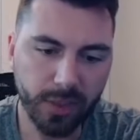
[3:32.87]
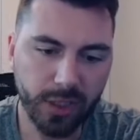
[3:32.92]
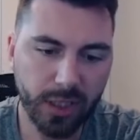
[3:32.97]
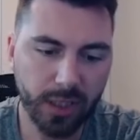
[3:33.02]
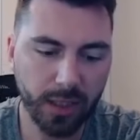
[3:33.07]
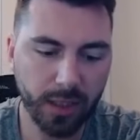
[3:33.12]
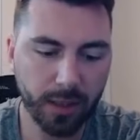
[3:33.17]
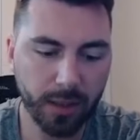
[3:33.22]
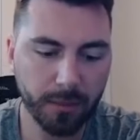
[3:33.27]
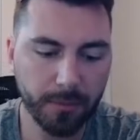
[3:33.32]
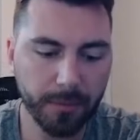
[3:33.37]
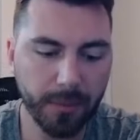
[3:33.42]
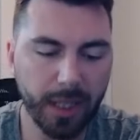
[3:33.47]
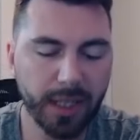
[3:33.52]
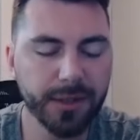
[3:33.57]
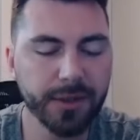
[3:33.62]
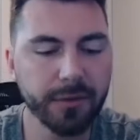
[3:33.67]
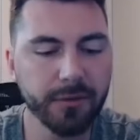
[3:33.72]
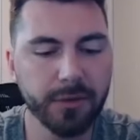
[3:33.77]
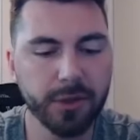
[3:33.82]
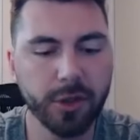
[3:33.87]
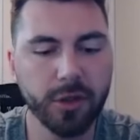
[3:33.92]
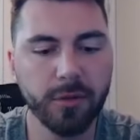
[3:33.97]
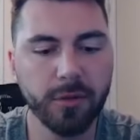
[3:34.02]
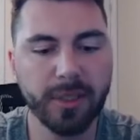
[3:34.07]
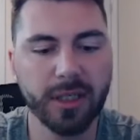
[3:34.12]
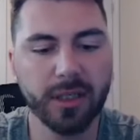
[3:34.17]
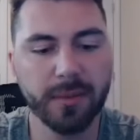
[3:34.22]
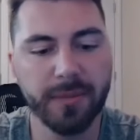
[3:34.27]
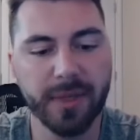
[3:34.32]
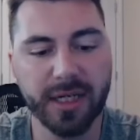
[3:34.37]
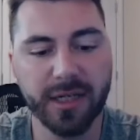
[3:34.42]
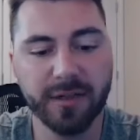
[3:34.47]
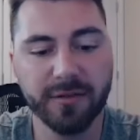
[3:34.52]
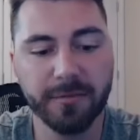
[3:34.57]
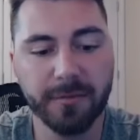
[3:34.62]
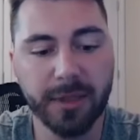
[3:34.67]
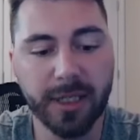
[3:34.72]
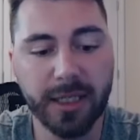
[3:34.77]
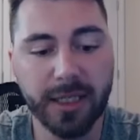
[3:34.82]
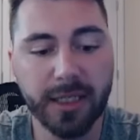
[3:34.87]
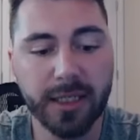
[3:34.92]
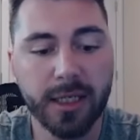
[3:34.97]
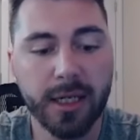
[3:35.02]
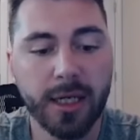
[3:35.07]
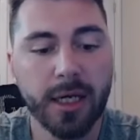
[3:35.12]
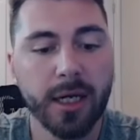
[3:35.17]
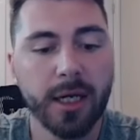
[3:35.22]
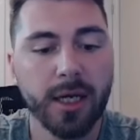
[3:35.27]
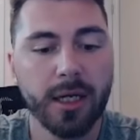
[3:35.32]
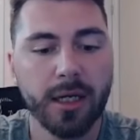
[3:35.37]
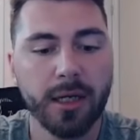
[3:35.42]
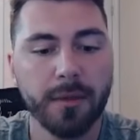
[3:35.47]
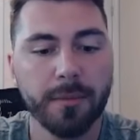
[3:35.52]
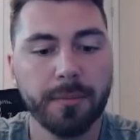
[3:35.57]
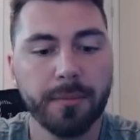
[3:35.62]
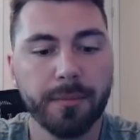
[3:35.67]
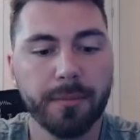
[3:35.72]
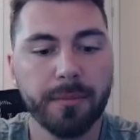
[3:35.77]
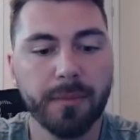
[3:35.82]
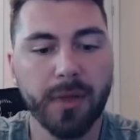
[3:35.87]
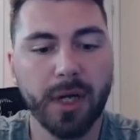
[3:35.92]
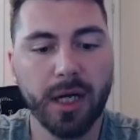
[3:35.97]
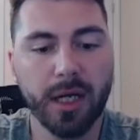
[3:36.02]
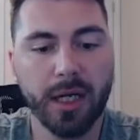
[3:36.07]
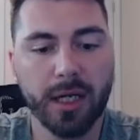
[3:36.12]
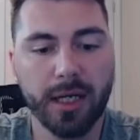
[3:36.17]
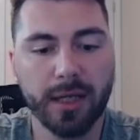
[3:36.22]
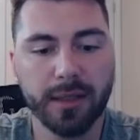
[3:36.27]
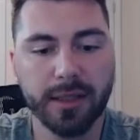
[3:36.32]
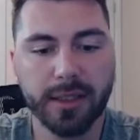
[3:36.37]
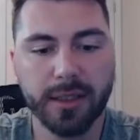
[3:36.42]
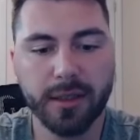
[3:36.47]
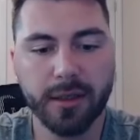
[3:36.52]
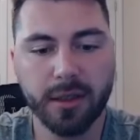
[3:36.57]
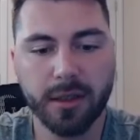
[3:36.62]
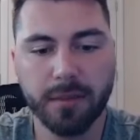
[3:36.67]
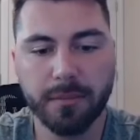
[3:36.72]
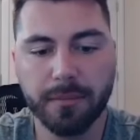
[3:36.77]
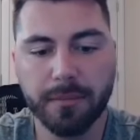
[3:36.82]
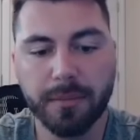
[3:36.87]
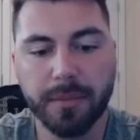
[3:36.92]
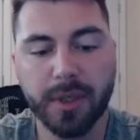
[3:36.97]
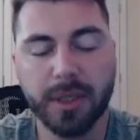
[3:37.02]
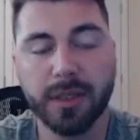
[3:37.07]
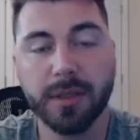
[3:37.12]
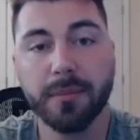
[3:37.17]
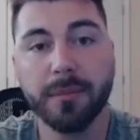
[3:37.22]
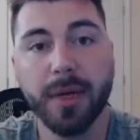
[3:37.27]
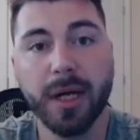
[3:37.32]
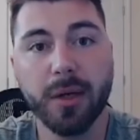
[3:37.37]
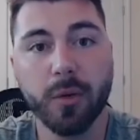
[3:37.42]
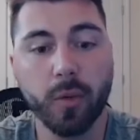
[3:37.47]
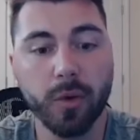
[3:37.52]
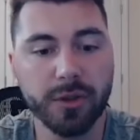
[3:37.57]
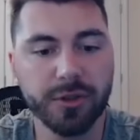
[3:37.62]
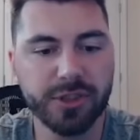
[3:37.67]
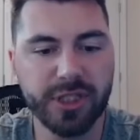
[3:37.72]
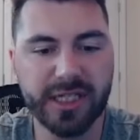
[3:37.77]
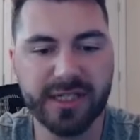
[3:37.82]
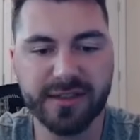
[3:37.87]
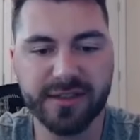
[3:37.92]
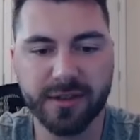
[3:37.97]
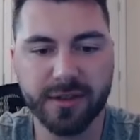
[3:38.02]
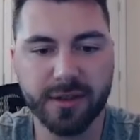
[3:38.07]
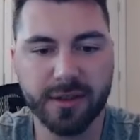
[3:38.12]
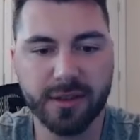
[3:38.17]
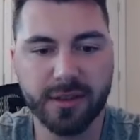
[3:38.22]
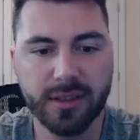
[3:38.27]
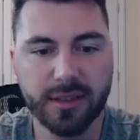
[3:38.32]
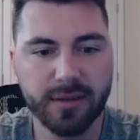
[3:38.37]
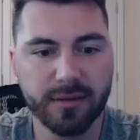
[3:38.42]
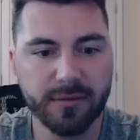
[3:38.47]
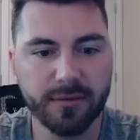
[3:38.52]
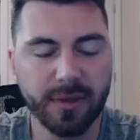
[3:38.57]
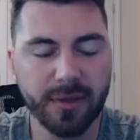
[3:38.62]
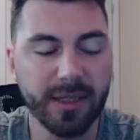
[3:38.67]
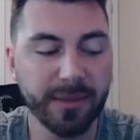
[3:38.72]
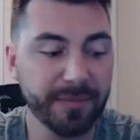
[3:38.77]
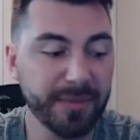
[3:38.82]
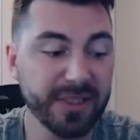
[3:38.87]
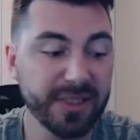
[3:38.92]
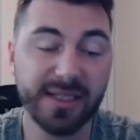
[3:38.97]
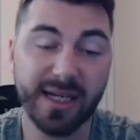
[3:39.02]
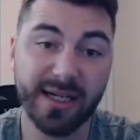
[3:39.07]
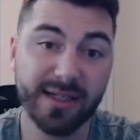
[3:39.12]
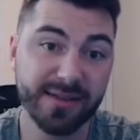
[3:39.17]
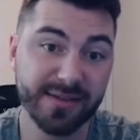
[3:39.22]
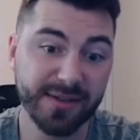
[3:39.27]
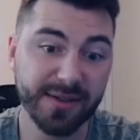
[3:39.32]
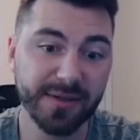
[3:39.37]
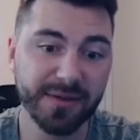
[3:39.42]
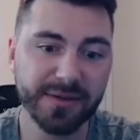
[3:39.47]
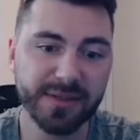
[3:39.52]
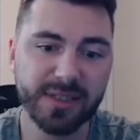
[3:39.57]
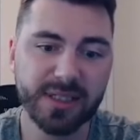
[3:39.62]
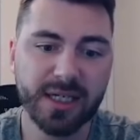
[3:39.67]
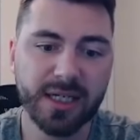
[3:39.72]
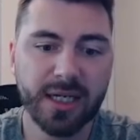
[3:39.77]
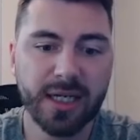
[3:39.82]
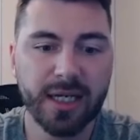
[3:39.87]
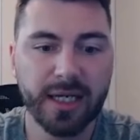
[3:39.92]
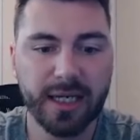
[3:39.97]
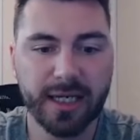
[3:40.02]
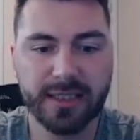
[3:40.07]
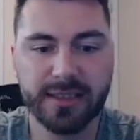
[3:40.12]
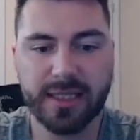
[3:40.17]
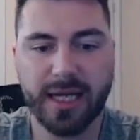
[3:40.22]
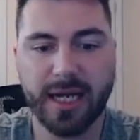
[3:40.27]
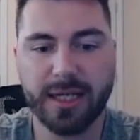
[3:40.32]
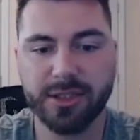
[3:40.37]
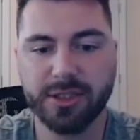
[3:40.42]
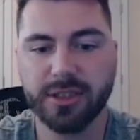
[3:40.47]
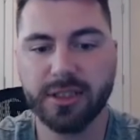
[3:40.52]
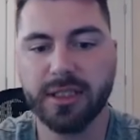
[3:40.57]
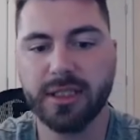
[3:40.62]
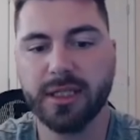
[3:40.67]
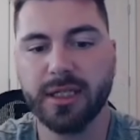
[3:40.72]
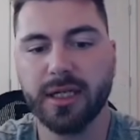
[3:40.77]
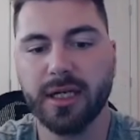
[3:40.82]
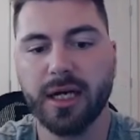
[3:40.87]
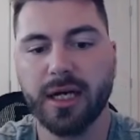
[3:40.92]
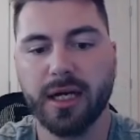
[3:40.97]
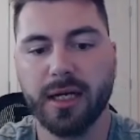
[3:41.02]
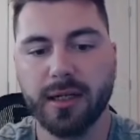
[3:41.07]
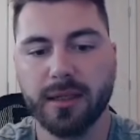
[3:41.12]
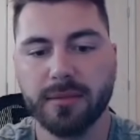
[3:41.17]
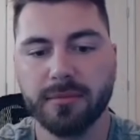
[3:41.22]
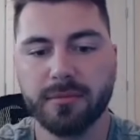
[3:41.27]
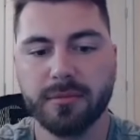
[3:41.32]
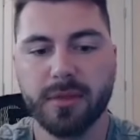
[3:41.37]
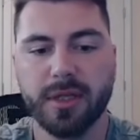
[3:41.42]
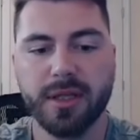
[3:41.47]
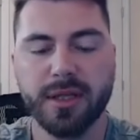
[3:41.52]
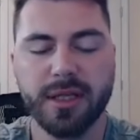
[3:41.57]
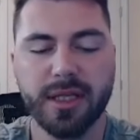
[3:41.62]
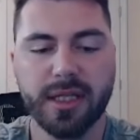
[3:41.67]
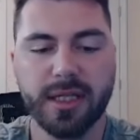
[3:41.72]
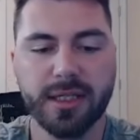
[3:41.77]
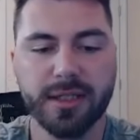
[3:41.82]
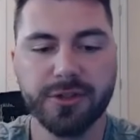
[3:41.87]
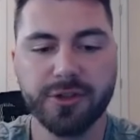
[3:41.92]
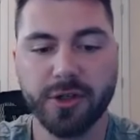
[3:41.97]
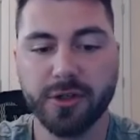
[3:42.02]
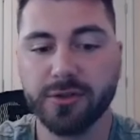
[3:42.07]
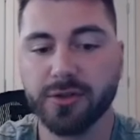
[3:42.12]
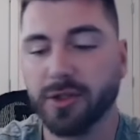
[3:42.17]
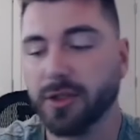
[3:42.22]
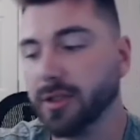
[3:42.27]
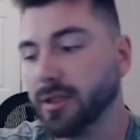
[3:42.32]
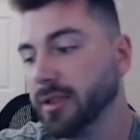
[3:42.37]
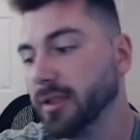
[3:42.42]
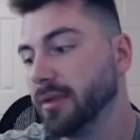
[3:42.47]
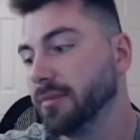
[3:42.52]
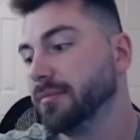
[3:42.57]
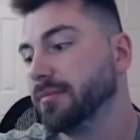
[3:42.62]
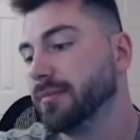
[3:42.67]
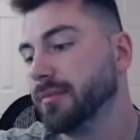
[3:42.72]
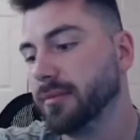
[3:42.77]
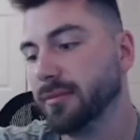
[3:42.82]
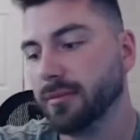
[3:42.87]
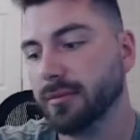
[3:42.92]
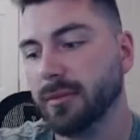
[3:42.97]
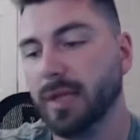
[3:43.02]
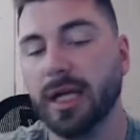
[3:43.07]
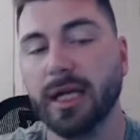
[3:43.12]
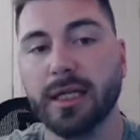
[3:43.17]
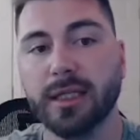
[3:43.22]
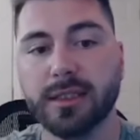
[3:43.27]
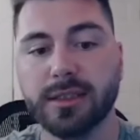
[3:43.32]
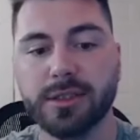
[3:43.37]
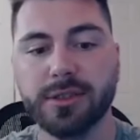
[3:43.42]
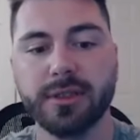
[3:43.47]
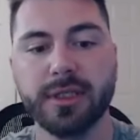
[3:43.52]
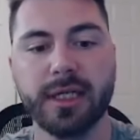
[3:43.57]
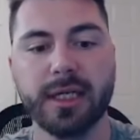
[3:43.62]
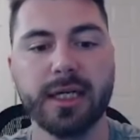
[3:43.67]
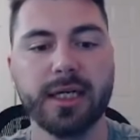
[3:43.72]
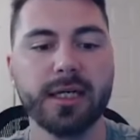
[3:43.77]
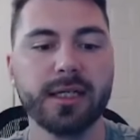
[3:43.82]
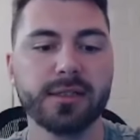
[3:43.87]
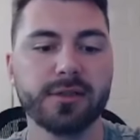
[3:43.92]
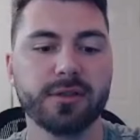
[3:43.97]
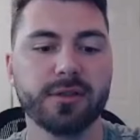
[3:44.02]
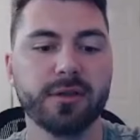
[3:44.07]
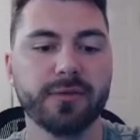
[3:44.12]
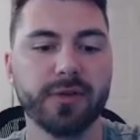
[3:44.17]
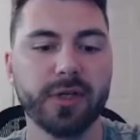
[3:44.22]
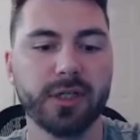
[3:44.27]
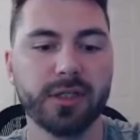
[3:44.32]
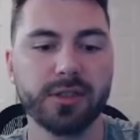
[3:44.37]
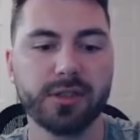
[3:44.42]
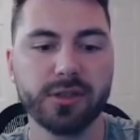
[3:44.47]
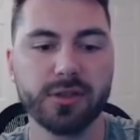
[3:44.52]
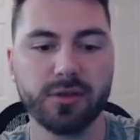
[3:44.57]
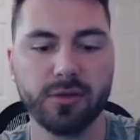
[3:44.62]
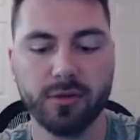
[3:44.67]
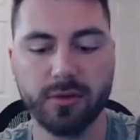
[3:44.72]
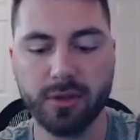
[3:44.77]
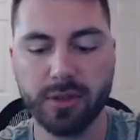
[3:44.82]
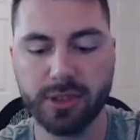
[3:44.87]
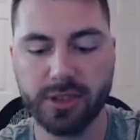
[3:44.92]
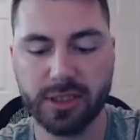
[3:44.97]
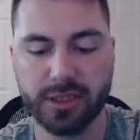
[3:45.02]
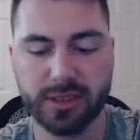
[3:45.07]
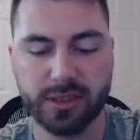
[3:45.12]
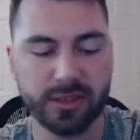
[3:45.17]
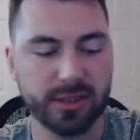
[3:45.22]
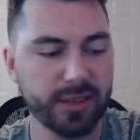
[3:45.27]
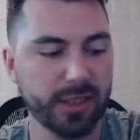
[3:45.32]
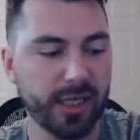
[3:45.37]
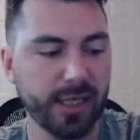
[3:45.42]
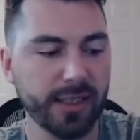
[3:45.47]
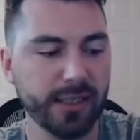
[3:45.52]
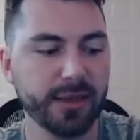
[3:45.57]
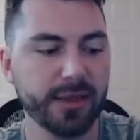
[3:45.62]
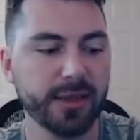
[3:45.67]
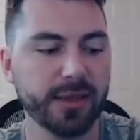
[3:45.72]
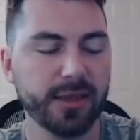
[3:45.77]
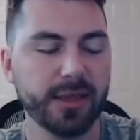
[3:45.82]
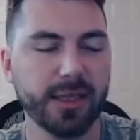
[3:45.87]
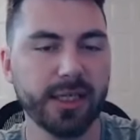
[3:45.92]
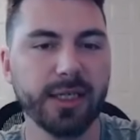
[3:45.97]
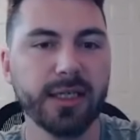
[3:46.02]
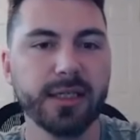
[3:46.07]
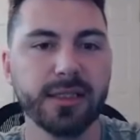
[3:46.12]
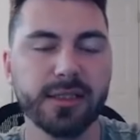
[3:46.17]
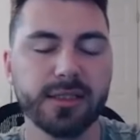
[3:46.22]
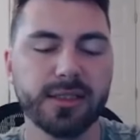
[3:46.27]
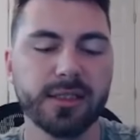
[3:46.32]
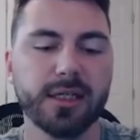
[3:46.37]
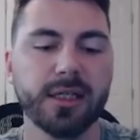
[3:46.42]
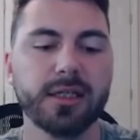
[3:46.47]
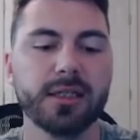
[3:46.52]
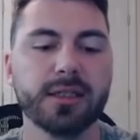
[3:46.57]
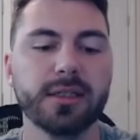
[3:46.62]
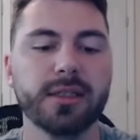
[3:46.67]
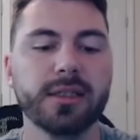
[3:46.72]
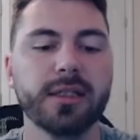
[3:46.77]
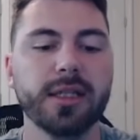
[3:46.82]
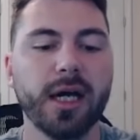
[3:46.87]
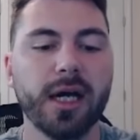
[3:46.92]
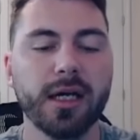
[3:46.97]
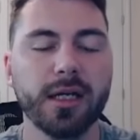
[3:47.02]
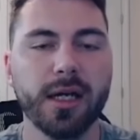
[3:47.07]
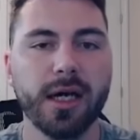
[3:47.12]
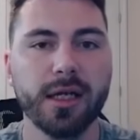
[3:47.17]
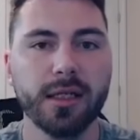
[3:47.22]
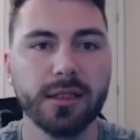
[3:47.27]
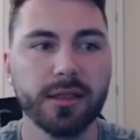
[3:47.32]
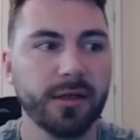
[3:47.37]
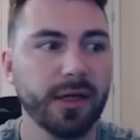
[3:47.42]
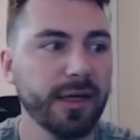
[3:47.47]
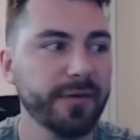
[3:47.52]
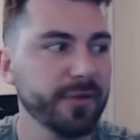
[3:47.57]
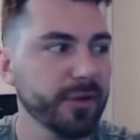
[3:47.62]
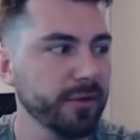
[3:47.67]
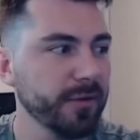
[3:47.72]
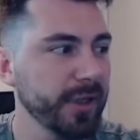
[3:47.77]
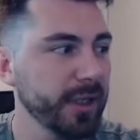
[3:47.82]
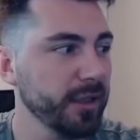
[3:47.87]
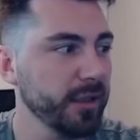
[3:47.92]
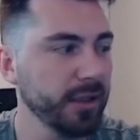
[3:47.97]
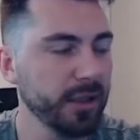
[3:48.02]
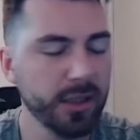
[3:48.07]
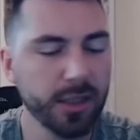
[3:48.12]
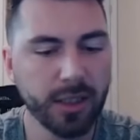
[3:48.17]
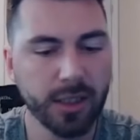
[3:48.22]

I don't know about competitive play, how they are, but my 1 chase card besides those is actually the Charizard, and you can get it as a reverse or just, I think it's a non-holographic rare,